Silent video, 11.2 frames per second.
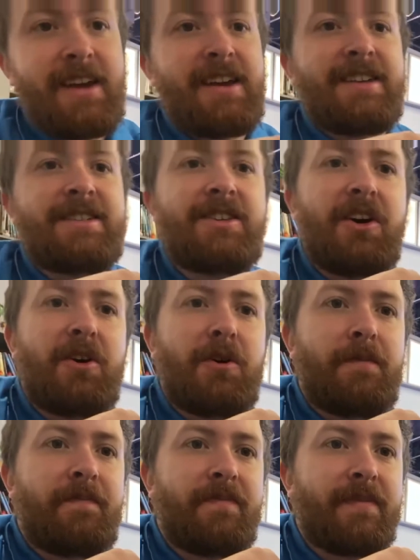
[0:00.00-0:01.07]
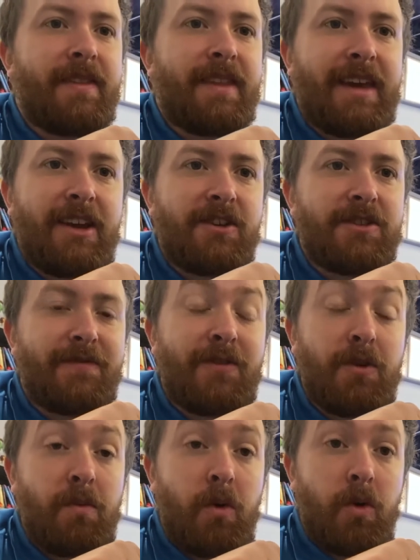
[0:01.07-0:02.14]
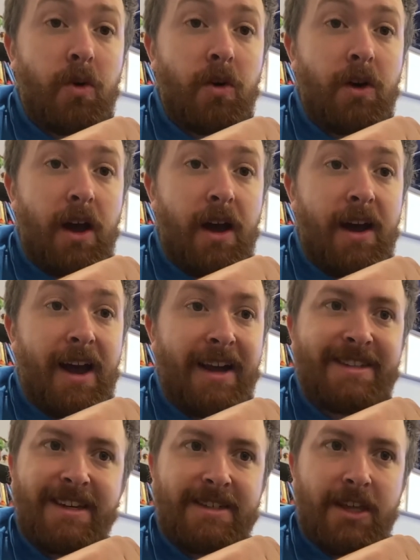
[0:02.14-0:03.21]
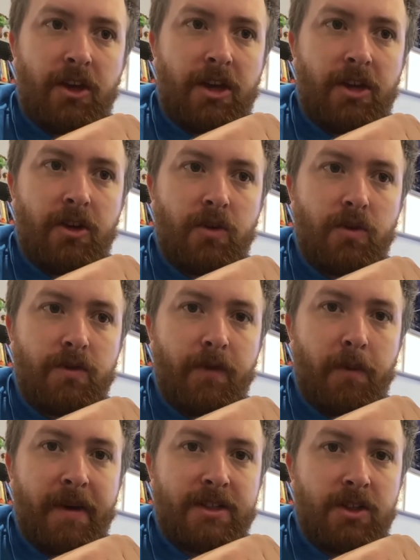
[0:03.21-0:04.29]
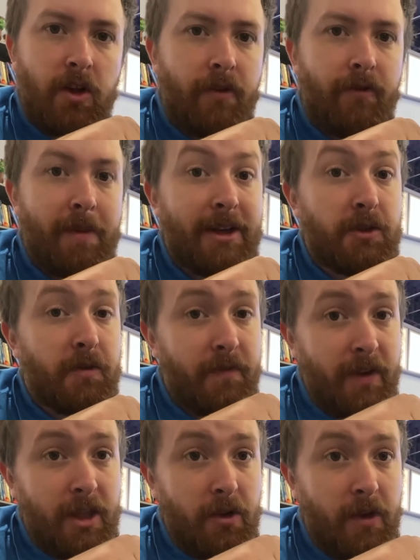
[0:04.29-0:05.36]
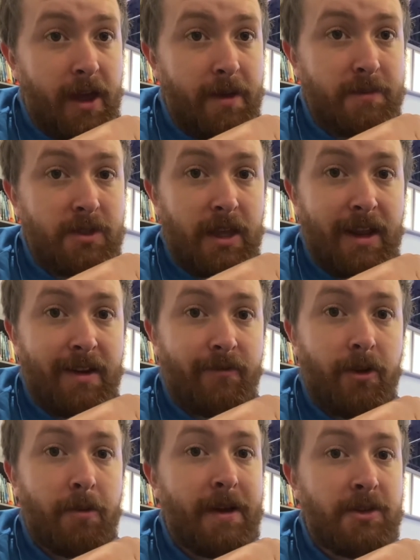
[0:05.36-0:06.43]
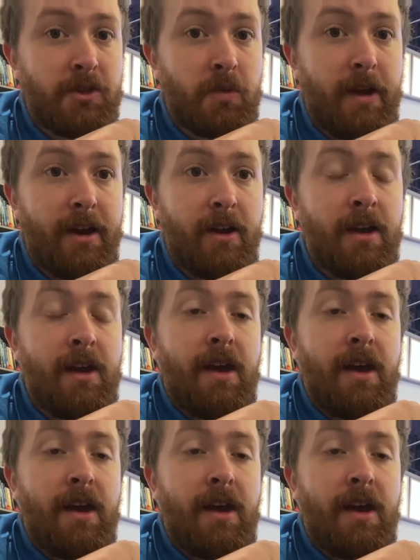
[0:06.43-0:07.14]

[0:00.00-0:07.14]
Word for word: So here's a few more uh, ideas that you could use for pixel art from actual video games and from elsewhere.